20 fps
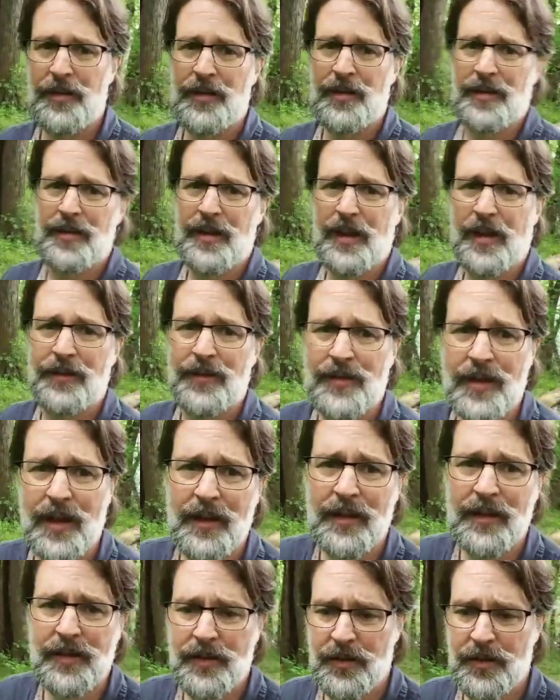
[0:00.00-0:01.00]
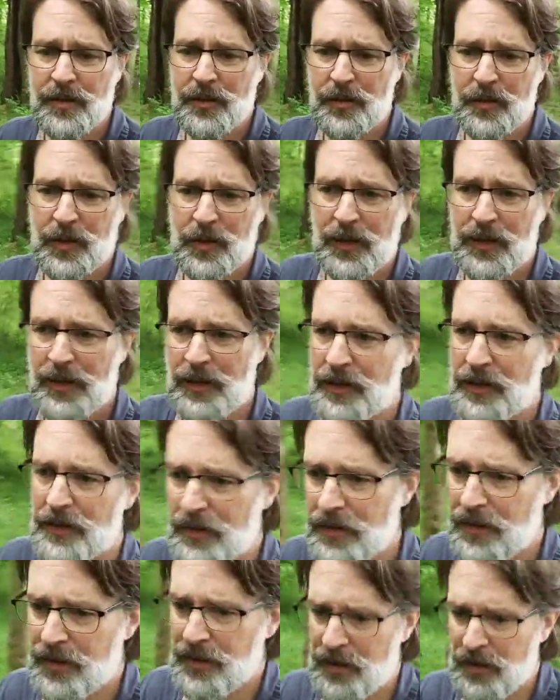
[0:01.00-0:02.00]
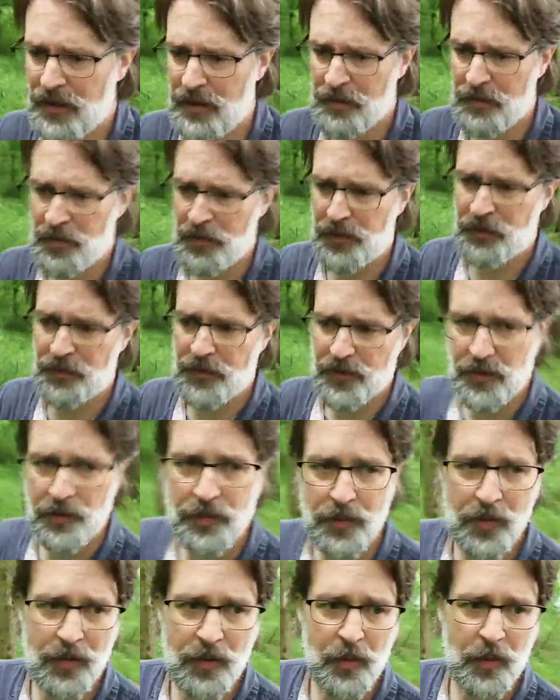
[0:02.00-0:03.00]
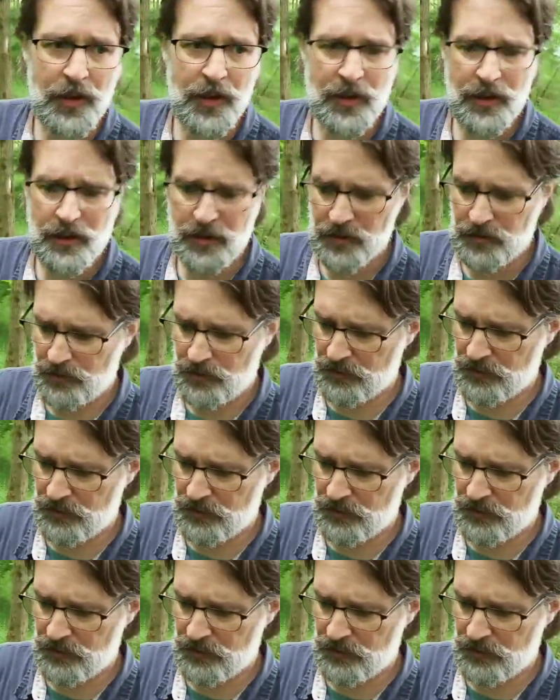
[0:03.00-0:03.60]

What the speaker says: as you can see, I've decided to put the fishing pole away.